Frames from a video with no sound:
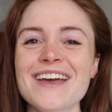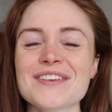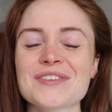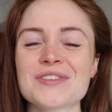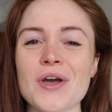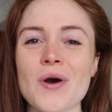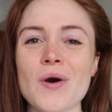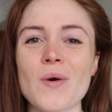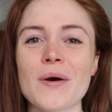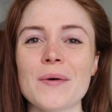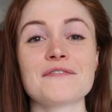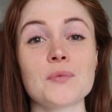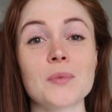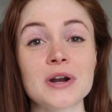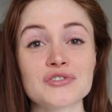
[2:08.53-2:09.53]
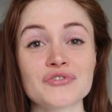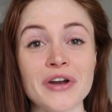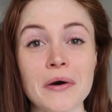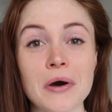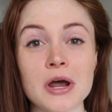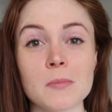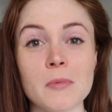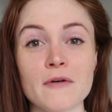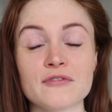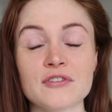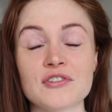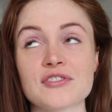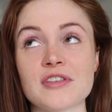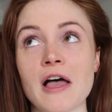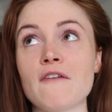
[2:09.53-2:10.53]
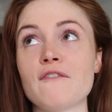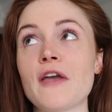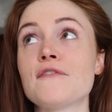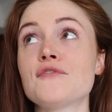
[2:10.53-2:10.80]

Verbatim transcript: So if you want to try out Audible for yourself,